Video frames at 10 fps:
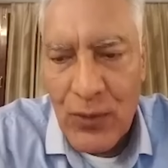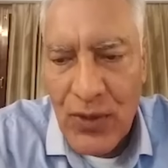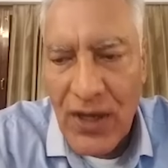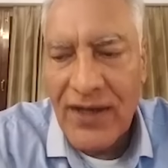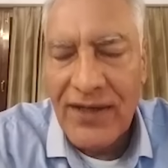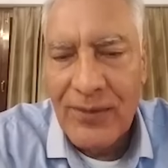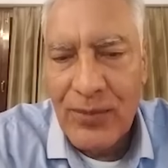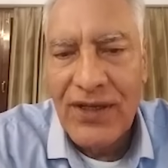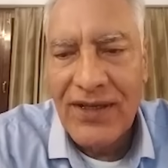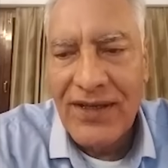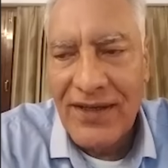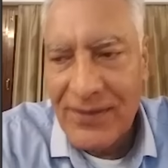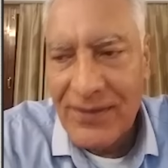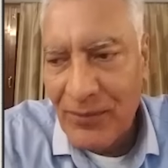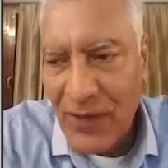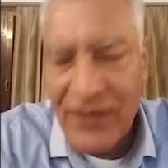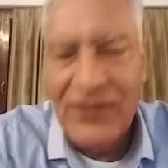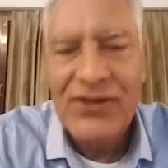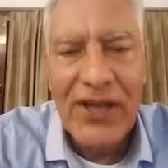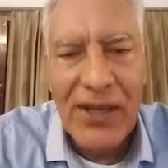who are in political
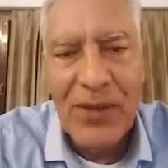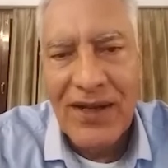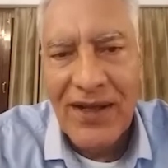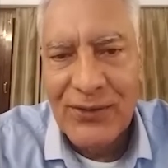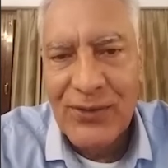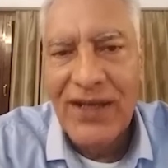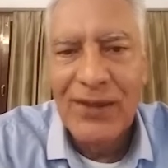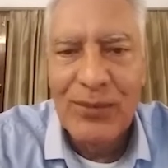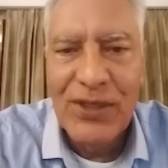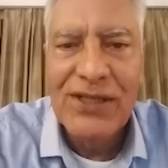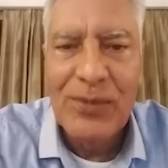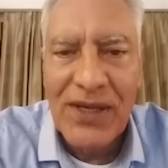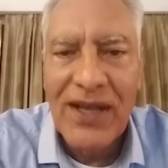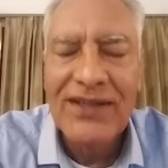mainstream and are joining BJP,